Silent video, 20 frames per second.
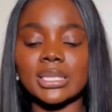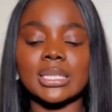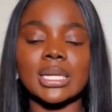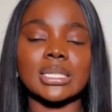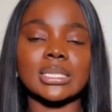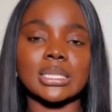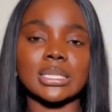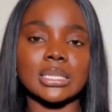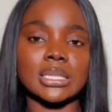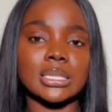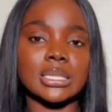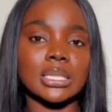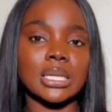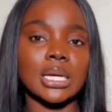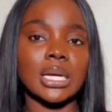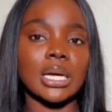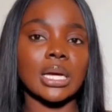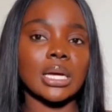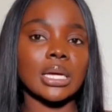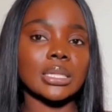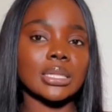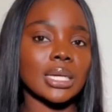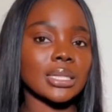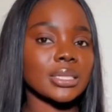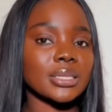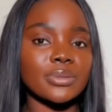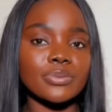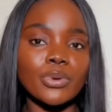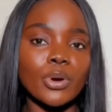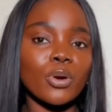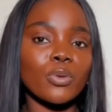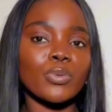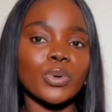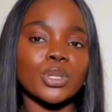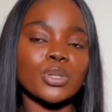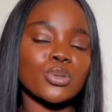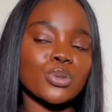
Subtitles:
That is velvet.